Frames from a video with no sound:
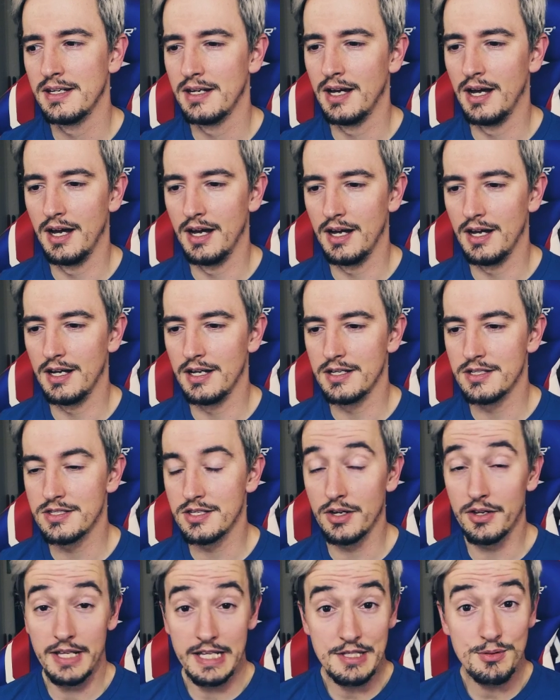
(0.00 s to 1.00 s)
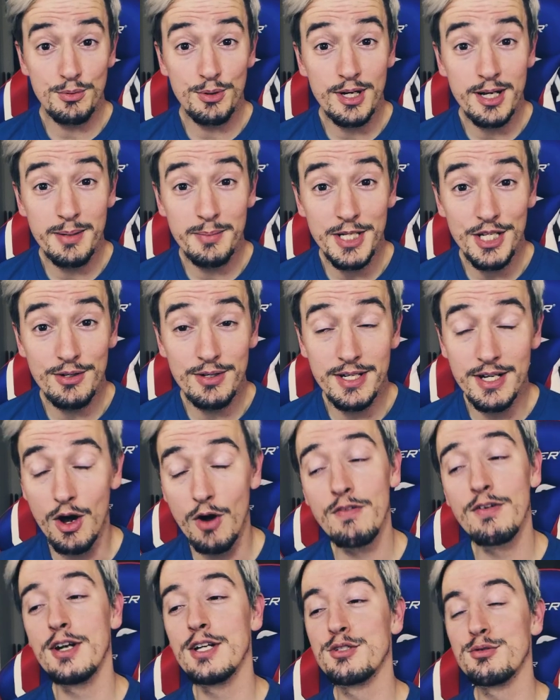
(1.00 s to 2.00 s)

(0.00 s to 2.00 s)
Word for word: So that's what we're going to be doing over on